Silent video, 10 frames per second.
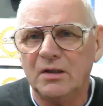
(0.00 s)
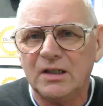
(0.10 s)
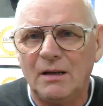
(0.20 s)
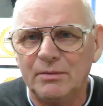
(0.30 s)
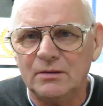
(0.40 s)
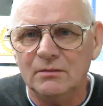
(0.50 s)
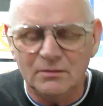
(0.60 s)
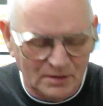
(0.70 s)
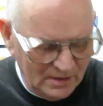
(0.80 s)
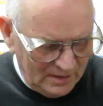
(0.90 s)
my cupboard,
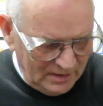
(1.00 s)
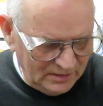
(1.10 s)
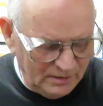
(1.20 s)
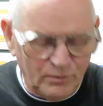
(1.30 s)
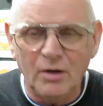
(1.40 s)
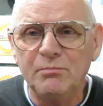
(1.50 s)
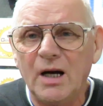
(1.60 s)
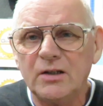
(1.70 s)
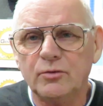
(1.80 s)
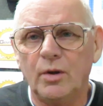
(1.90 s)
and I've
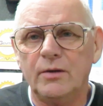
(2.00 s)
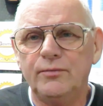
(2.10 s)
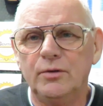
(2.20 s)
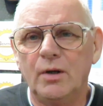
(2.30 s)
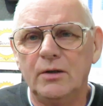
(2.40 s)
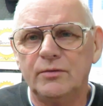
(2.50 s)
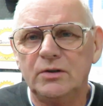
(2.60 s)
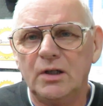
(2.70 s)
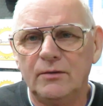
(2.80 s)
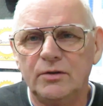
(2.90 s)
made quite a few over
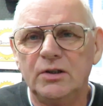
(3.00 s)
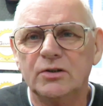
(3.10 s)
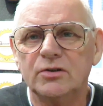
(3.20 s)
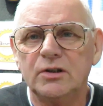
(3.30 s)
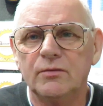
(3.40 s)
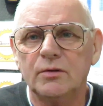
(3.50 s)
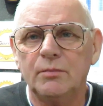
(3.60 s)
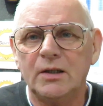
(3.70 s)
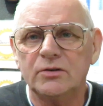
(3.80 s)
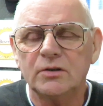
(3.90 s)
the years and given
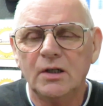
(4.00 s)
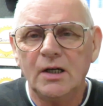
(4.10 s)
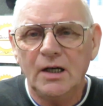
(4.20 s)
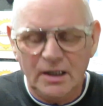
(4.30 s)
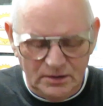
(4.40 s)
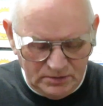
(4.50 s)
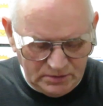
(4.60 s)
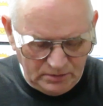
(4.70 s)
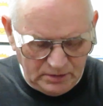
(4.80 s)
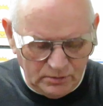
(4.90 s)
them as a
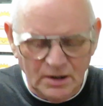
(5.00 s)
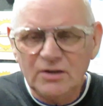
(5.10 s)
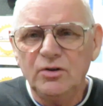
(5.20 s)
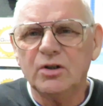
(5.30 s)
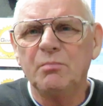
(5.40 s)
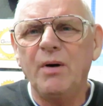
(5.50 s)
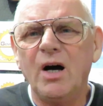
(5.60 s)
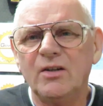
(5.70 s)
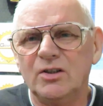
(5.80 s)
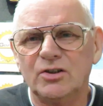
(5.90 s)
thing. You can
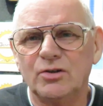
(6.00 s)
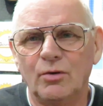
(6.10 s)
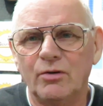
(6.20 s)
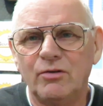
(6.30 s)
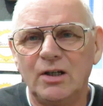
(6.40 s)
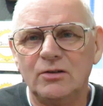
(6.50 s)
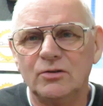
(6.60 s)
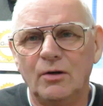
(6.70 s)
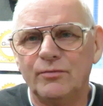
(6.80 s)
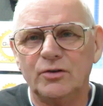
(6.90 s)
buy these sort of
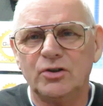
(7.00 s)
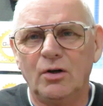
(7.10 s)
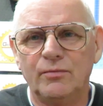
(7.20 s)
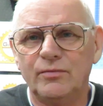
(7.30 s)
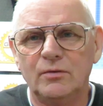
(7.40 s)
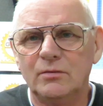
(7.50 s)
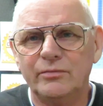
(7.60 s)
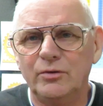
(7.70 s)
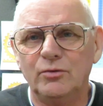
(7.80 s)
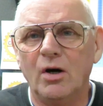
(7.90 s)
things off the shelf for a
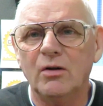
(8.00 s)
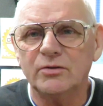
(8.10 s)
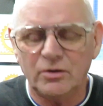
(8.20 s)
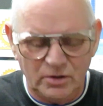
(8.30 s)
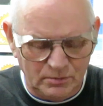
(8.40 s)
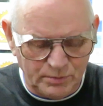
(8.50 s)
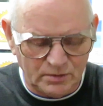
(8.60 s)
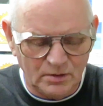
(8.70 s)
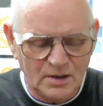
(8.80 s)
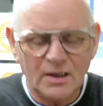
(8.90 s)
few dollars, I think,
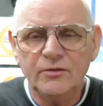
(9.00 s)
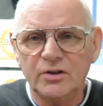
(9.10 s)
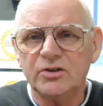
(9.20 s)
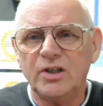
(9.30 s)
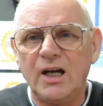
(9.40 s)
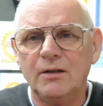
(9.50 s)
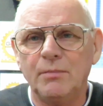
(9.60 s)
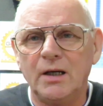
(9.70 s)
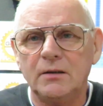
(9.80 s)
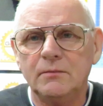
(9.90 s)
but this is
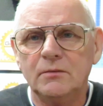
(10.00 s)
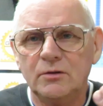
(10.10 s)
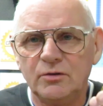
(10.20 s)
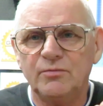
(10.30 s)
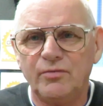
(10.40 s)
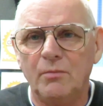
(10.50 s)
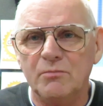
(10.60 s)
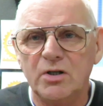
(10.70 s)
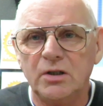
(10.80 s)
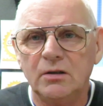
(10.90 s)
handmade. This is
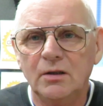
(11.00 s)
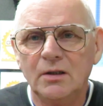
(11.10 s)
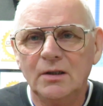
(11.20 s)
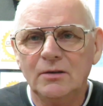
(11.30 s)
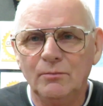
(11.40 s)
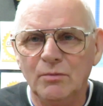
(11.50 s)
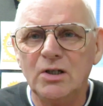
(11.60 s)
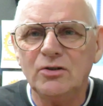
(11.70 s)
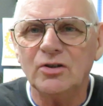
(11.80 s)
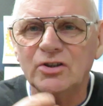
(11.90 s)
from me
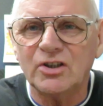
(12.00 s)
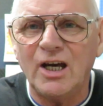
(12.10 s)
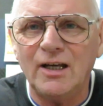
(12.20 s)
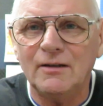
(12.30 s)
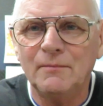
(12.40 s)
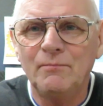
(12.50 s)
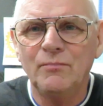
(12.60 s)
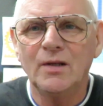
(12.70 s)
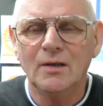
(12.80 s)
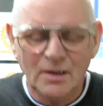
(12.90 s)
to Stan.
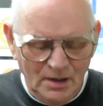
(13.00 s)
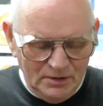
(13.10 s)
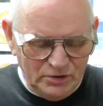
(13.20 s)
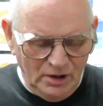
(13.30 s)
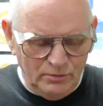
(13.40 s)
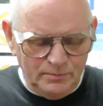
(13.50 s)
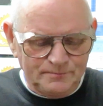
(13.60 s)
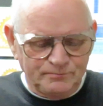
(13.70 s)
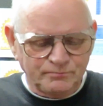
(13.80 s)
So